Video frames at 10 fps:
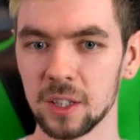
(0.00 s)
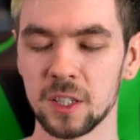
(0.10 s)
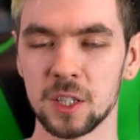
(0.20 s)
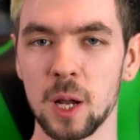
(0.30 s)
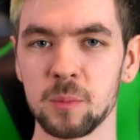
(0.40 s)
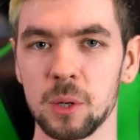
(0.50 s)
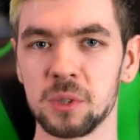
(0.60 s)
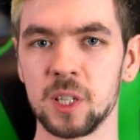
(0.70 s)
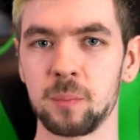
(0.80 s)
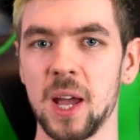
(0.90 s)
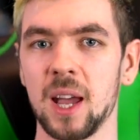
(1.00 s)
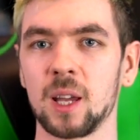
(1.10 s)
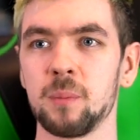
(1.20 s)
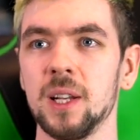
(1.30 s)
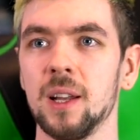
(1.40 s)
a lot of the times I would sit
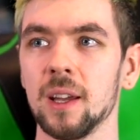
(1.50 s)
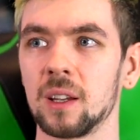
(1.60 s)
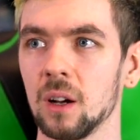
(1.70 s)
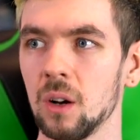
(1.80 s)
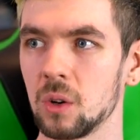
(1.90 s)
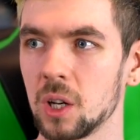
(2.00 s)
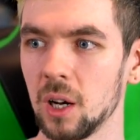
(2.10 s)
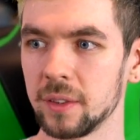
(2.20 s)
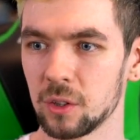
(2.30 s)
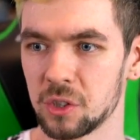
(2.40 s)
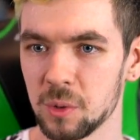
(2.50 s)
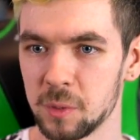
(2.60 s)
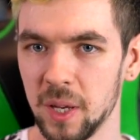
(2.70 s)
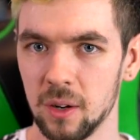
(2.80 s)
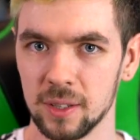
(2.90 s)
back and be like, oh god, they're so
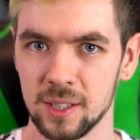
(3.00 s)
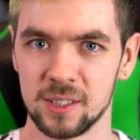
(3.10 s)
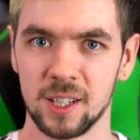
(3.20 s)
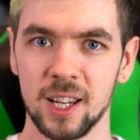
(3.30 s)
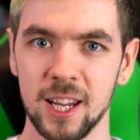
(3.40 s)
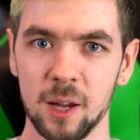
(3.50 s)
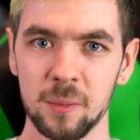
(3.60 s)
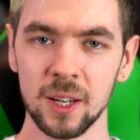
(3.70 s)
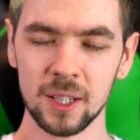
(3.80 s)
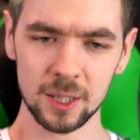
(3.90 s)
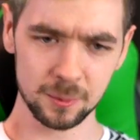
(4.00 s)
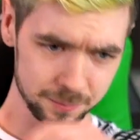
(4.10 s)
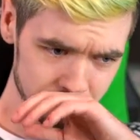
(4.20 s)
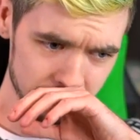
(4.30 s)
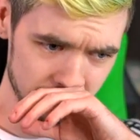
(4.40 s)
much better at this than I am.
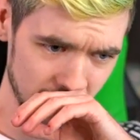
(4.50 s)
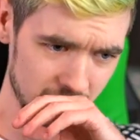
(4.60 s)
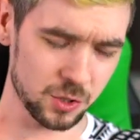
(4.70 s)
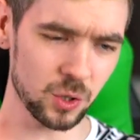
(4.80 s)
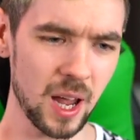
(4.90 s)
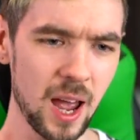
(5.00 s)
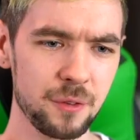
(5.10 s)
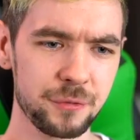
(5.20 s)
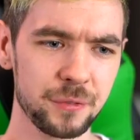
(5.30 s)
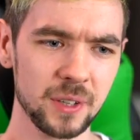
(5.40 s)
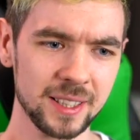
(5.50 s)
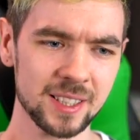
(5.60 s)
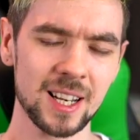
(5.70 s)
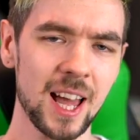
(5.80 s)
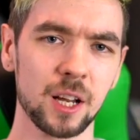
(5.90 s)
And sort of have like
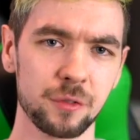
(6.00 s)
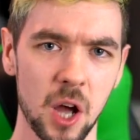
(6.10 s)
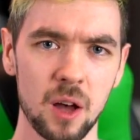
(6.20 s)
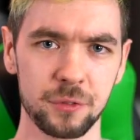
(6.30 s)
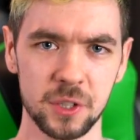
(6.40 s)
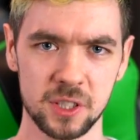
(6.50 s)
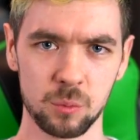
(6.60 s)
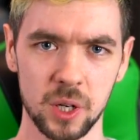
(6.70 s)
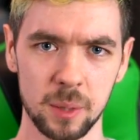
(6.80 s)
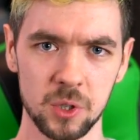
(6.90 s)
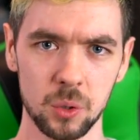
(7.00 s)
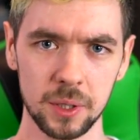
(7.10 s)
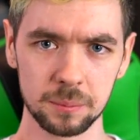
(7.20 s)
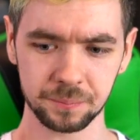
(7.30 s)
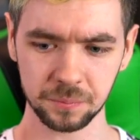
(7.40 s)
this lack of confidence in what I'm
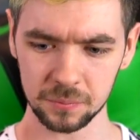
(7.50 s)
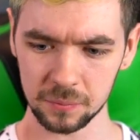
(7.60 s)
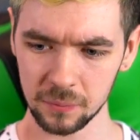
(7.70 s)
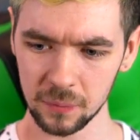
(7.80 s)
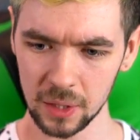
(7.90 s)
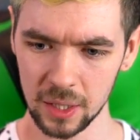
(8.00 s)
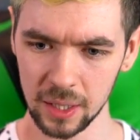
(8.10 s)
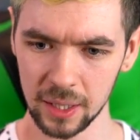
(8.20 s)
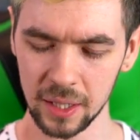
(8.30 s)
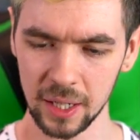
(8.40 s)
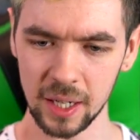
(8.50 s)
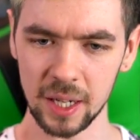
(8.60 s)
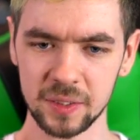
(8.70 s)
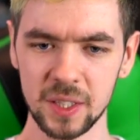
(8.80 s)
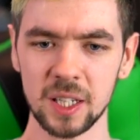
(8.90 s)
doing. And
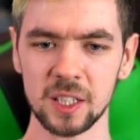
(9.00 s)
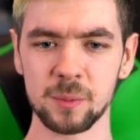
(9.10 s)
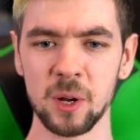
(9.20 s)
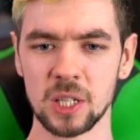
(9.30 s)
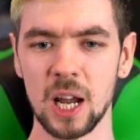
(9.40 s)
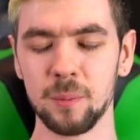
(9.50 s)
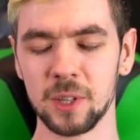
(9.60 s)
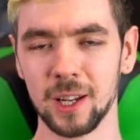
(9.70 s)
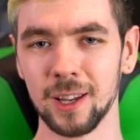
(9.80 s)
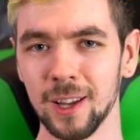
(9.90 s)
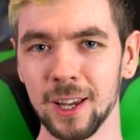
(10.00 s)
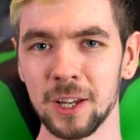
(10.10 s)
I, I think it's about time that I